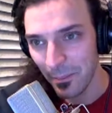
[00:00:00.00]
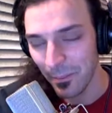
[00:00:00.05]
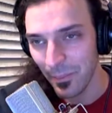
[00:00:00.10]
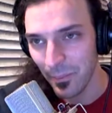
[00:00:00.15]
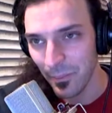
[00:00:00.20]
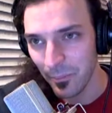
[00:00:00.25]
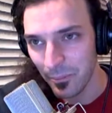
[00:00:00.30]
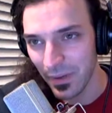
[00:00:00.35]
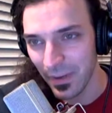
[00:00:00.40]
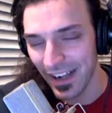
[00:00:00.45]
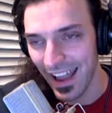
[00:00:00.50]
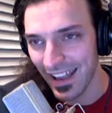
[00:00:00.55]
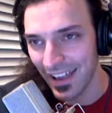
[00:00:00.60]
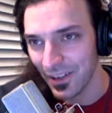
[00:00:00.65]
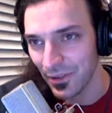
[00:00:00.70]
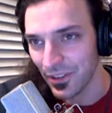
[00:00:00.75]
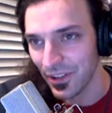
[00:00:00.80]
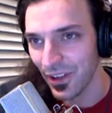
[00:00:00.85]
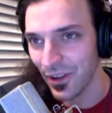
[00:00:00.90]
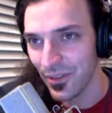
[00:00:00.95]
But I
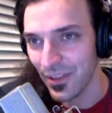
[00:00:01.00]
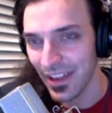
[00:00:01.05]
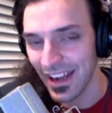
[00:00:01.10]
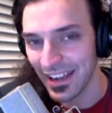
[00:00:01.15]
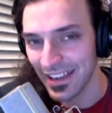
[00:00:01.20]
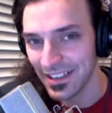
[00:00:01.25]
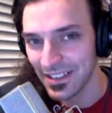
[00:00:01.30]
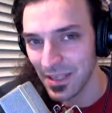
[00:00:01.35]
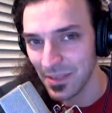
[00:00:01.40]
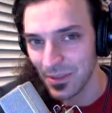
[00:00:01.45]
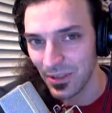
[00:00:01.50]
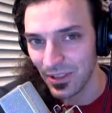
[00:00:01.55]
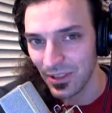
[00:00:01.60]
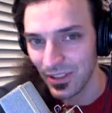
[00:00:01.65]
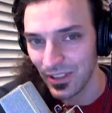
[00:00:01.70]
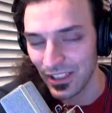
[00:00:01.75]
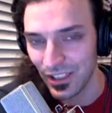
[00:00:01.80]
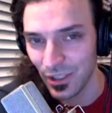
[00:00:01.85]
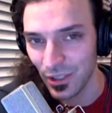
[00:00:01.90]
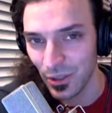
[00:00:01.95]
don't know that I
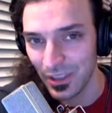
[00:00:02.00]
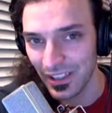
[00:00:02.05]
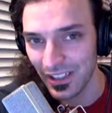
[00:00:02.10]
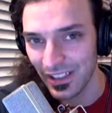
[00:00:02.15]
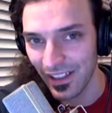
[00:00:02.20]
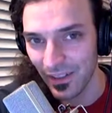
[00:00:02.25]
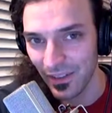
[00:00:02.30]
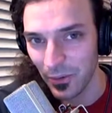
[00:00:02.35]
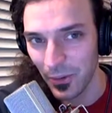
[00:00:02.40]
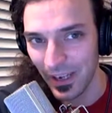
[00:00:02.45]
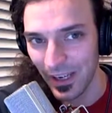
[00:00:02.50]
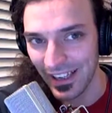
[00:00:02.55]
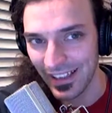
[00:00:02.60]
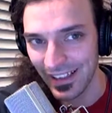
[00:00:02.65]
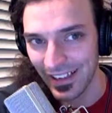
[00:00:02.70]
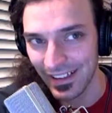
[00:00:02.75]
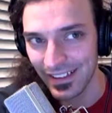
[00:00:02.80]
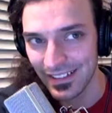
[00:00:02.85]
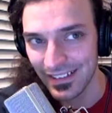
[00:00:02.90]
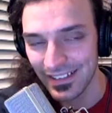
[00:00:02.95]
typically do it the other
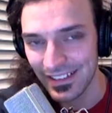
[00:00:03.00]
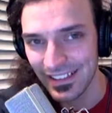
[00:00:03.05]
way.